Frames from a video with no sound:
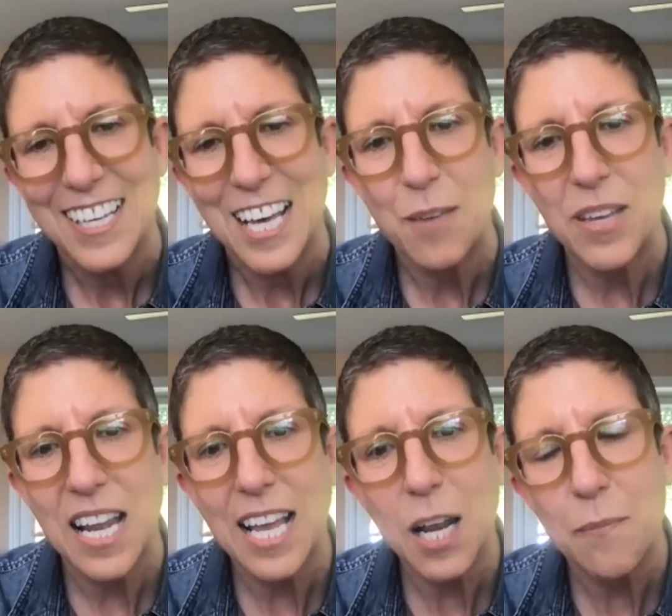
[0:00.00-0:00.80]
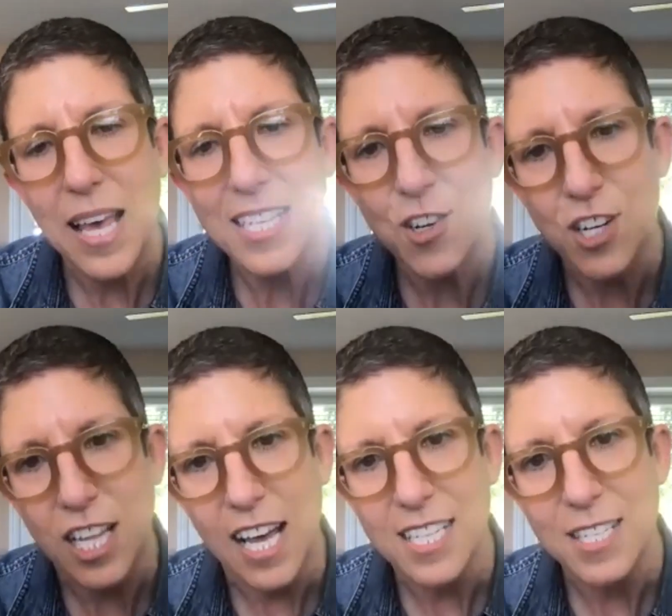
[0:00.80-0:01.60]
I mean, I got a
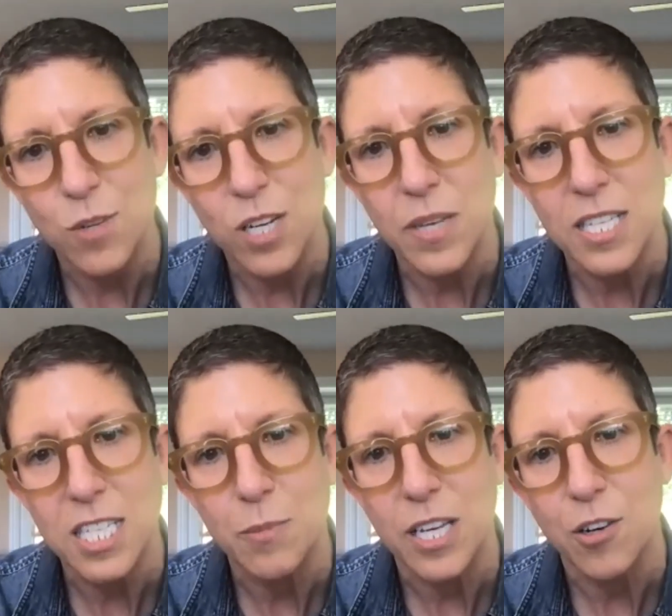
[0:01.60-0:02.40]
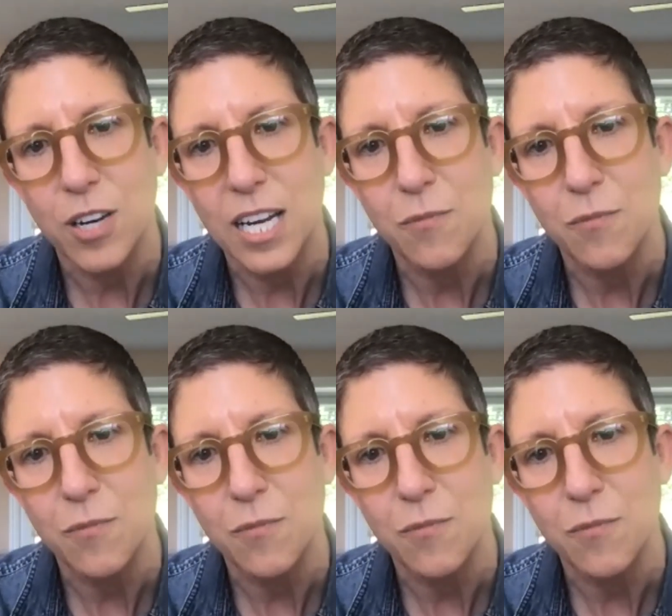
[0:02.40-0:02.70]
masterclass in what it means to be a creative